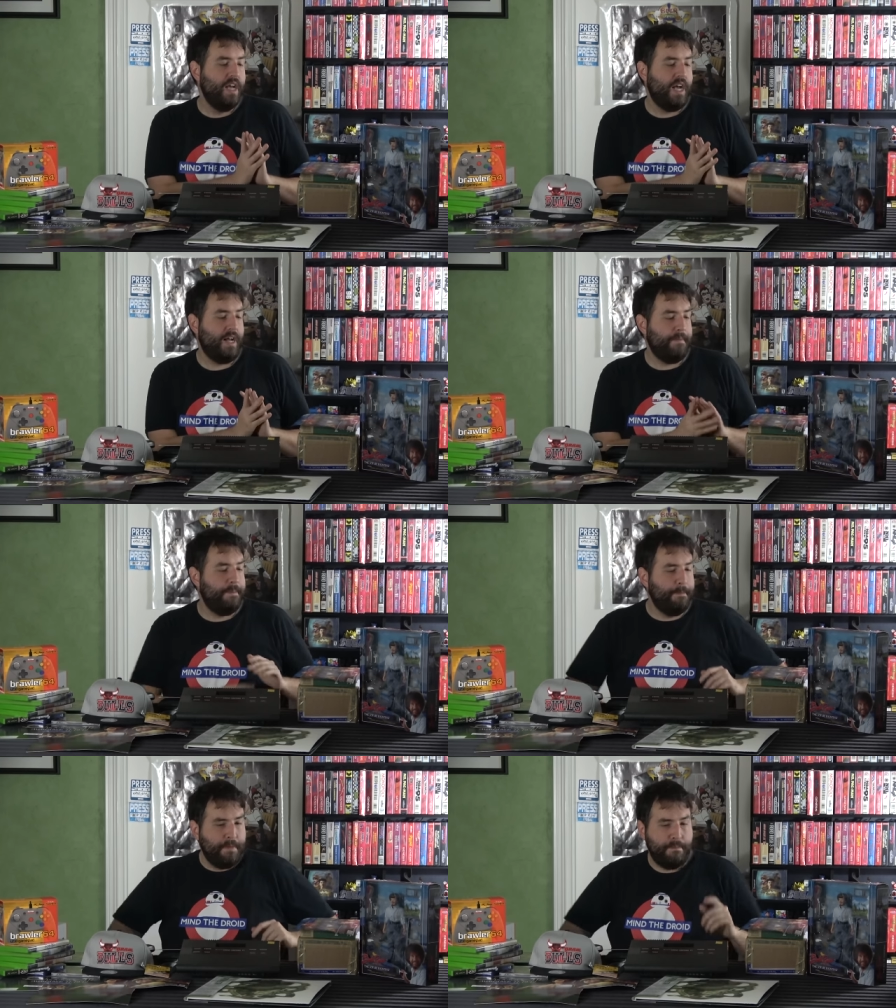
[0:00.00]

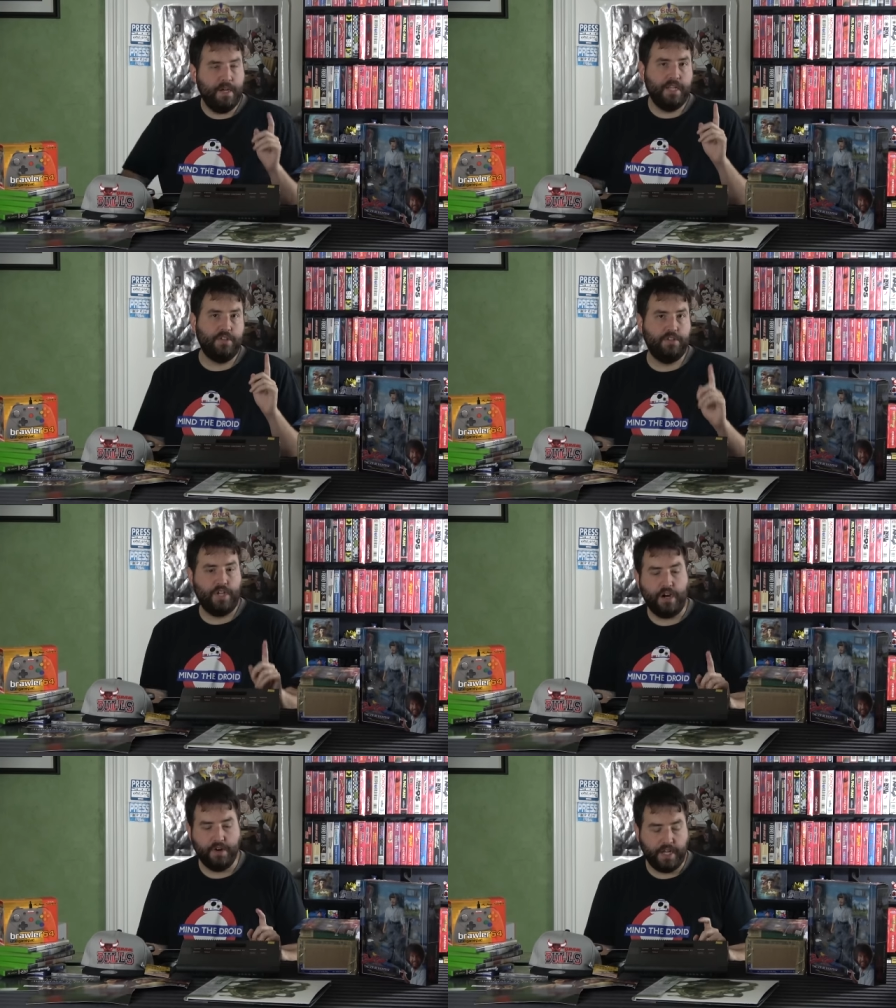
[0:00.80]
Um, my buddy
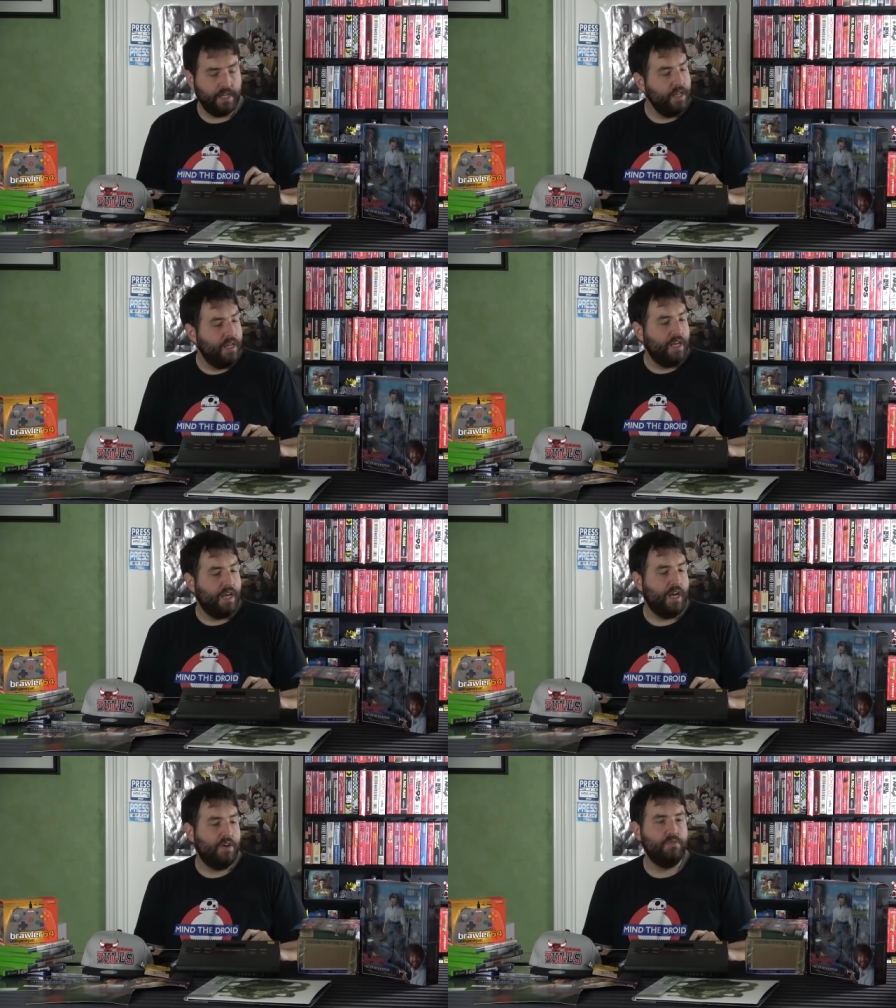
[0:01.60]
Jerry
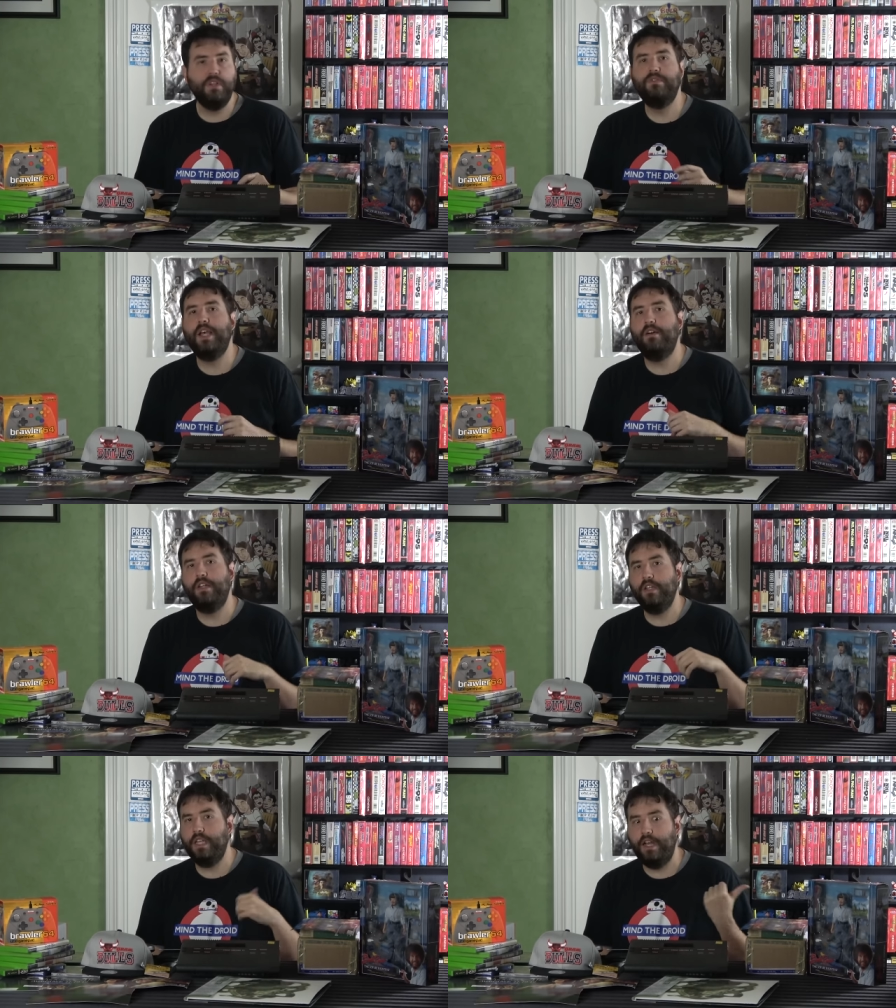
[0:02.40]
uh, who lives out
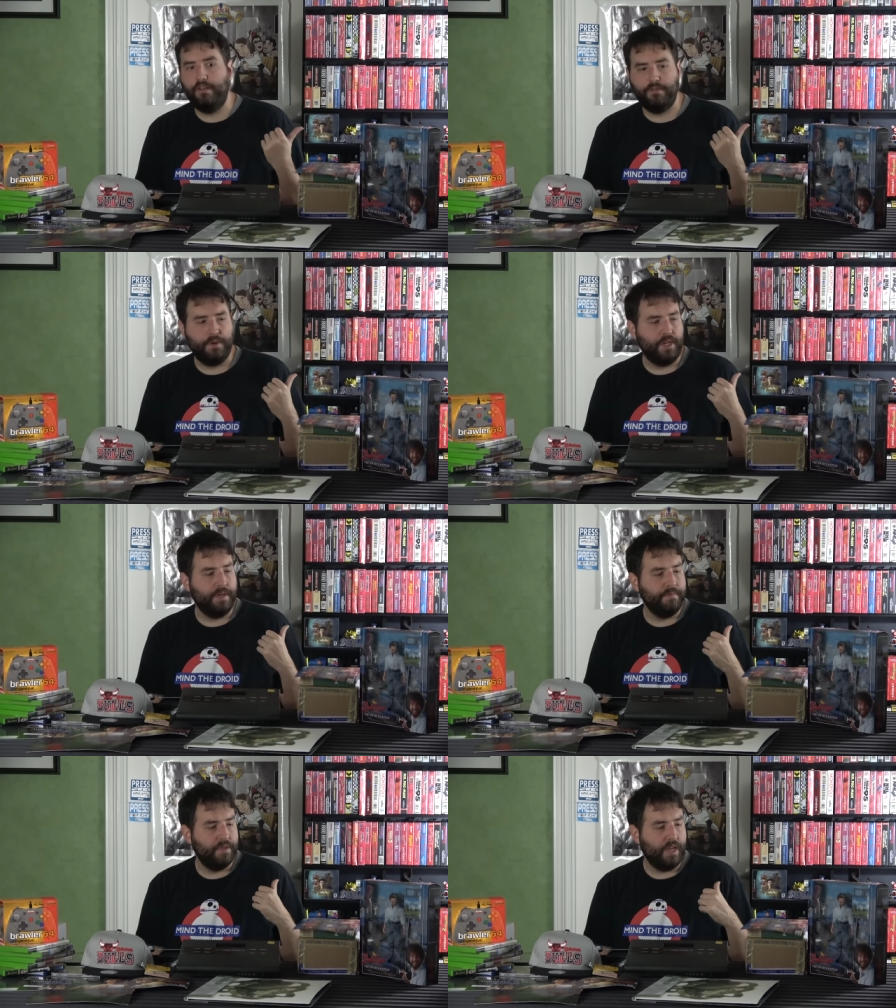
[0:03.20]
in
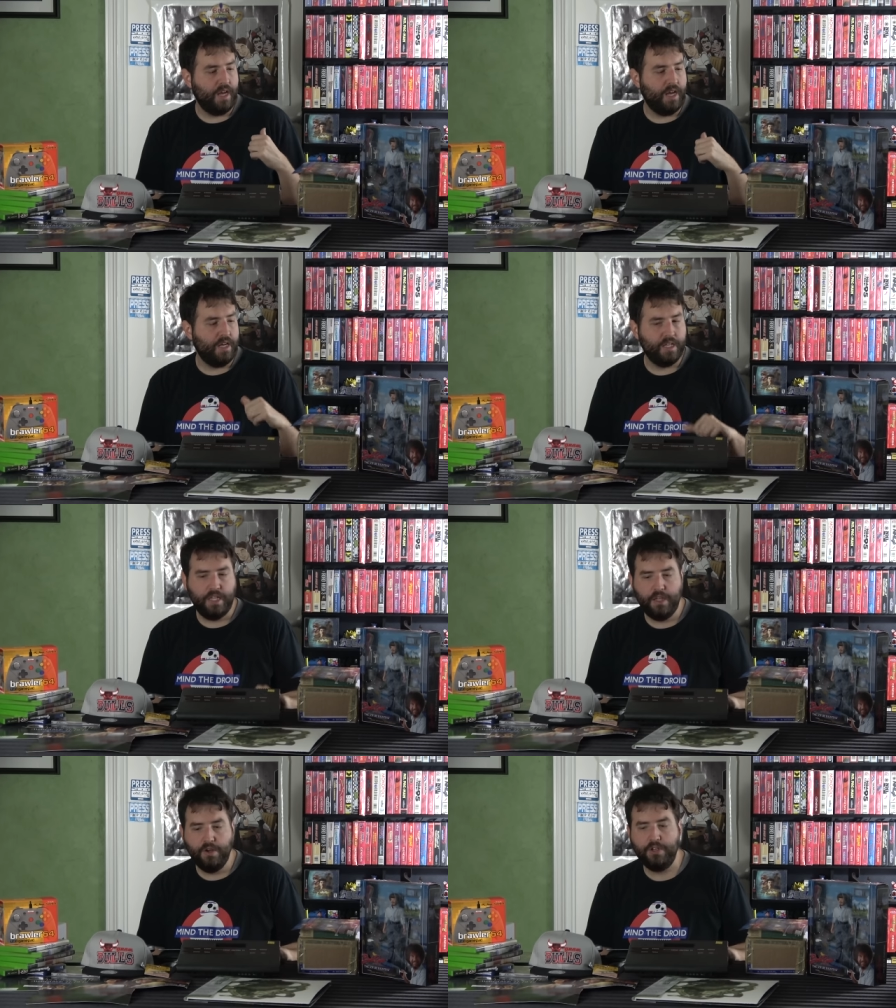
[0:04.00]
California, uh,
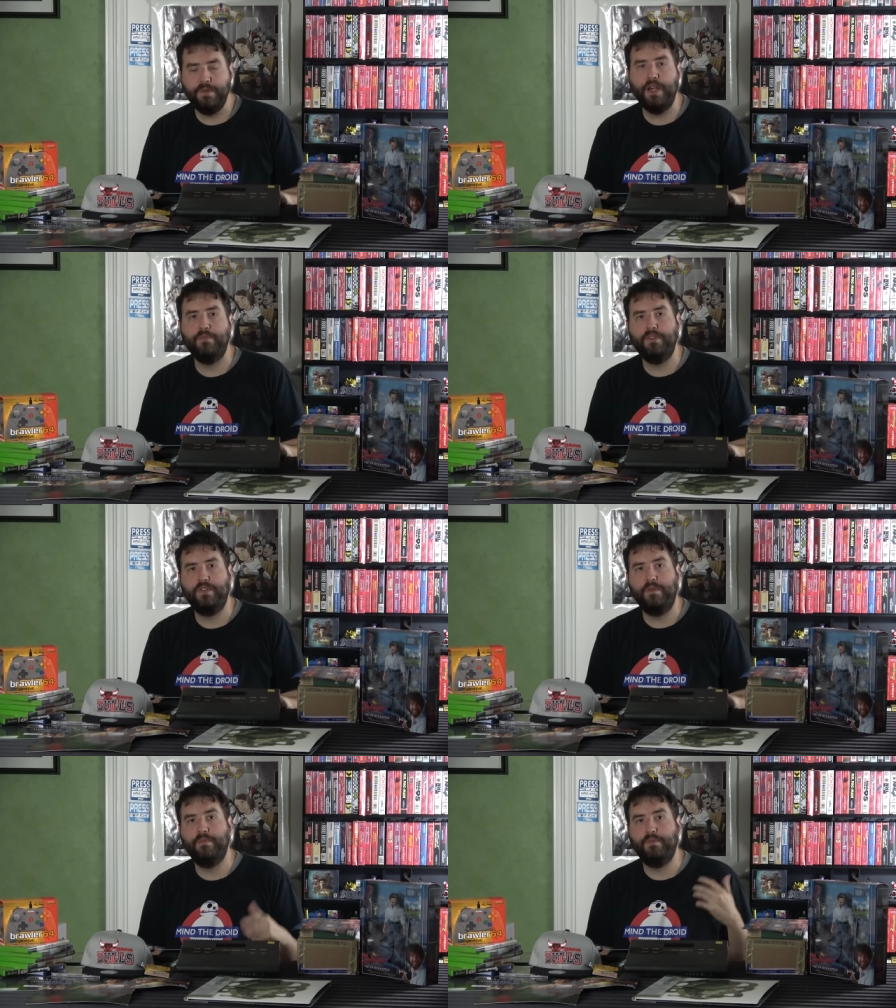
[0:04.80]
he hooked me up with
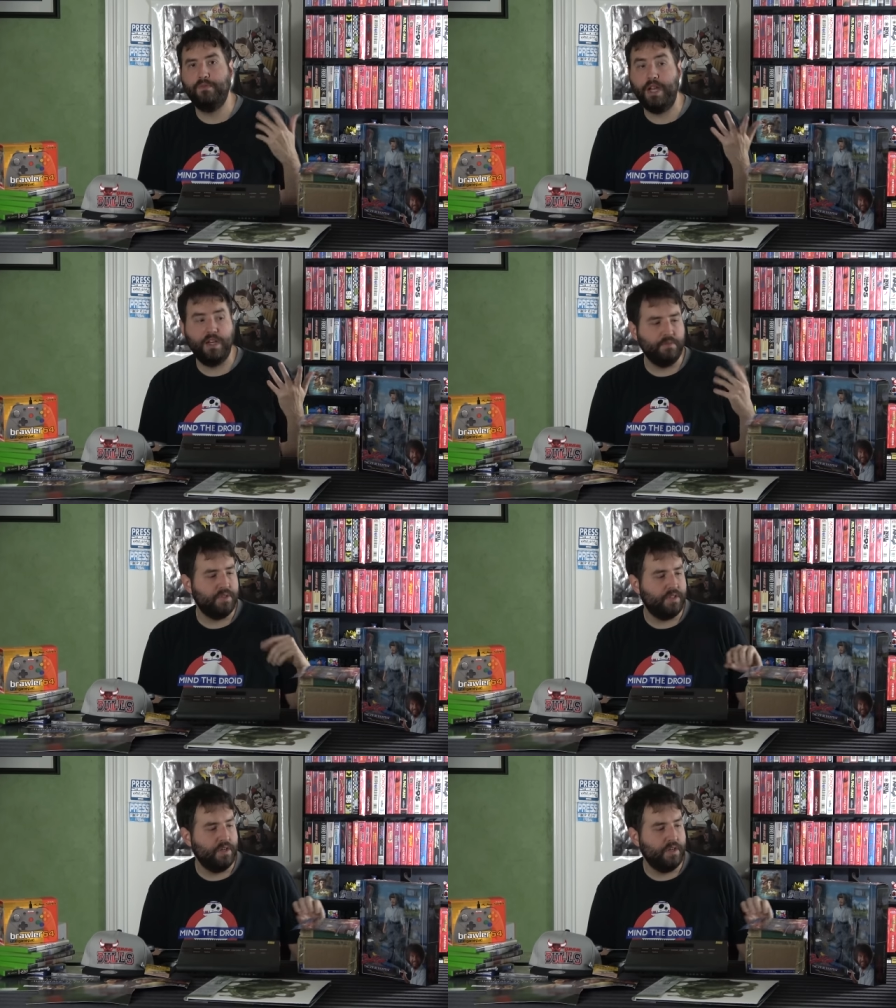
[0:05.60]
some random.